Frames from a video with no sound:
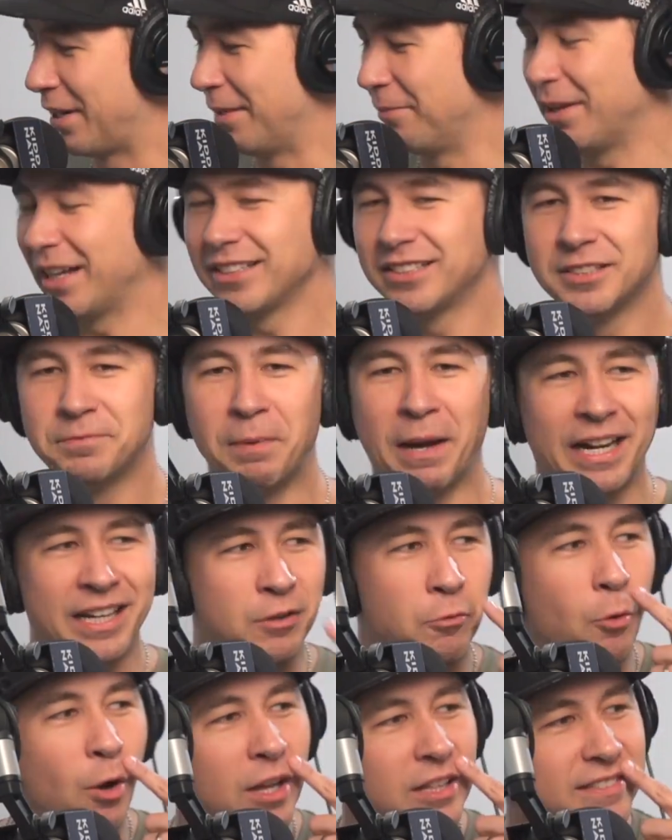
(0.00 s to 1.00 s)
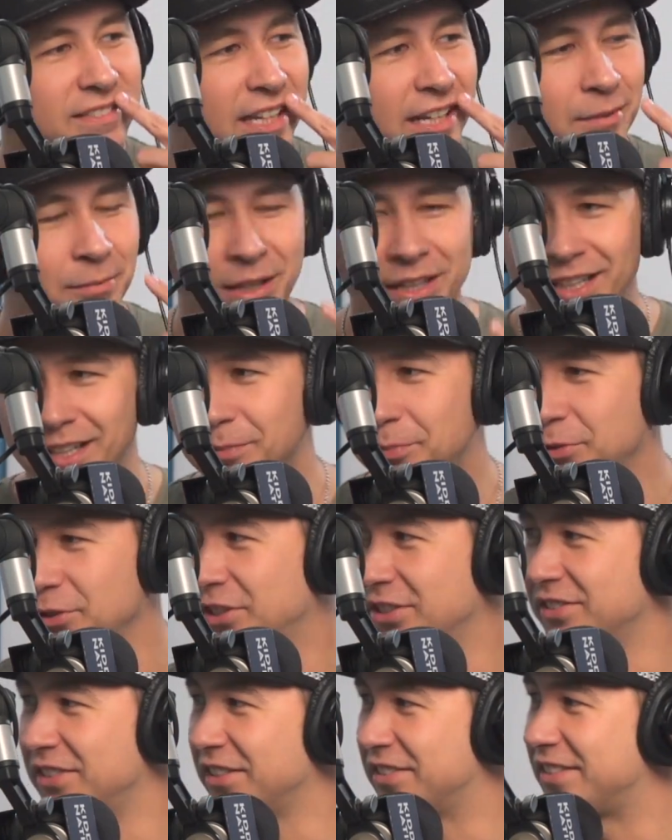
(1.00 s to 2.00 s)
I'm not just biting one side of my lip, which
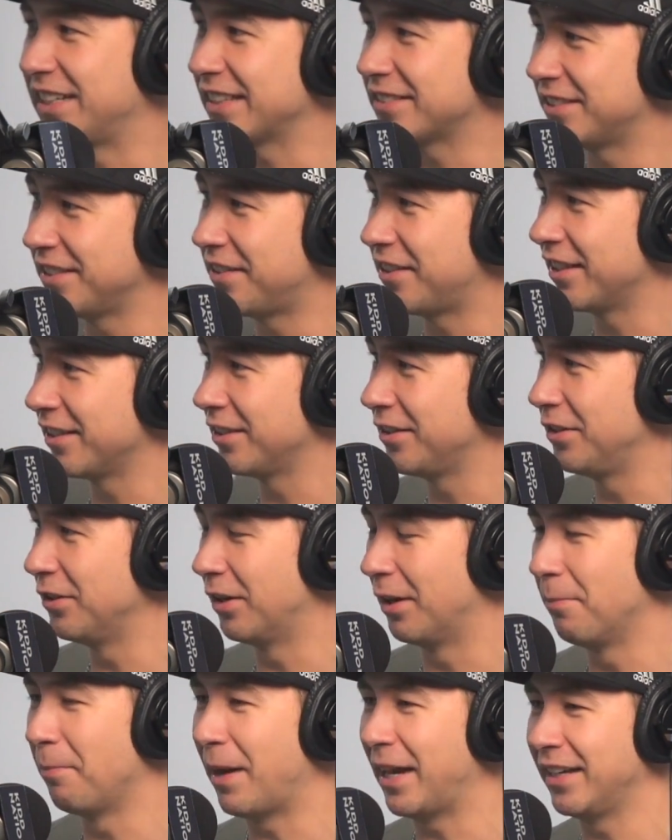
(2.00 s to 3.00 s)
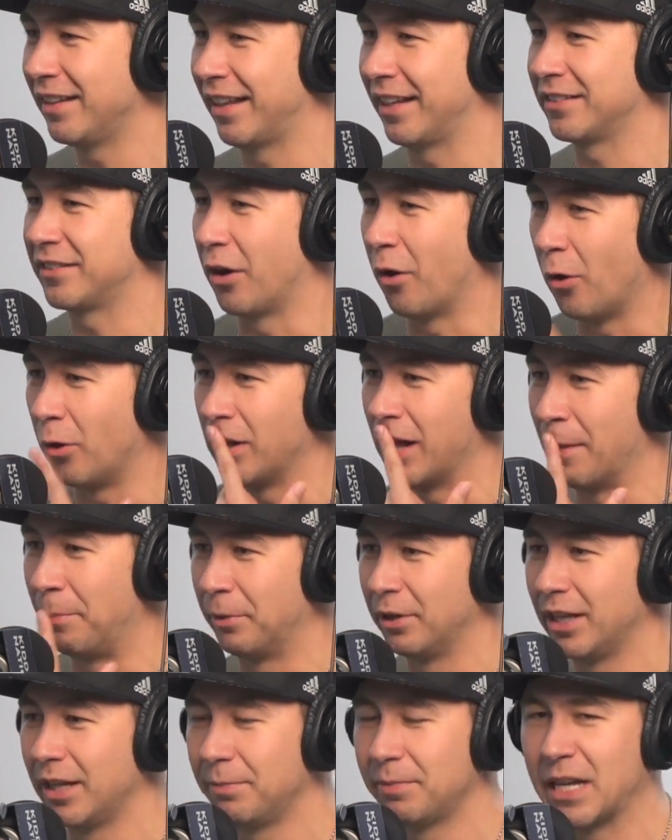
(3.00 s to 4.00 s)
is the sexy thing to do. I'm biting like the whole upper
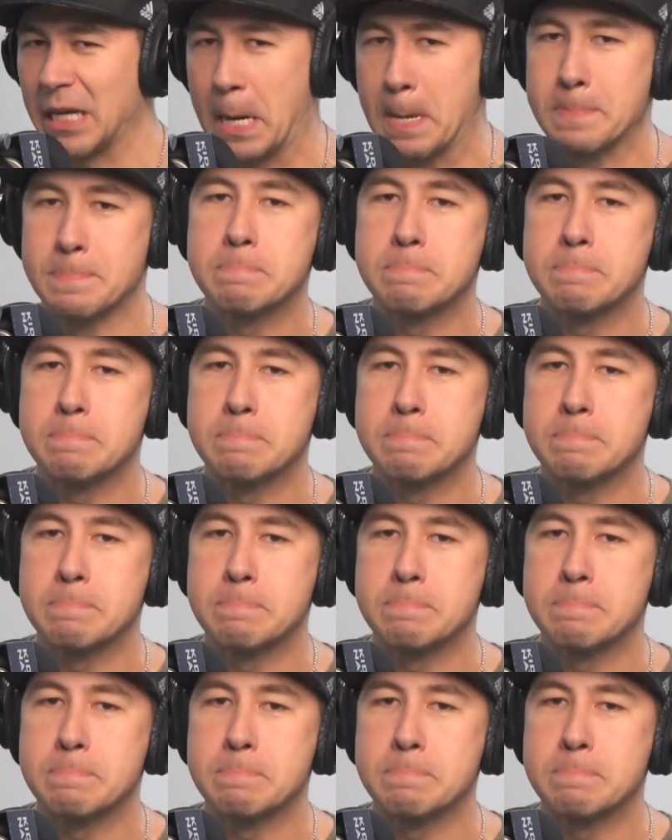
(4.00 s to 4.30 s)
lip, like,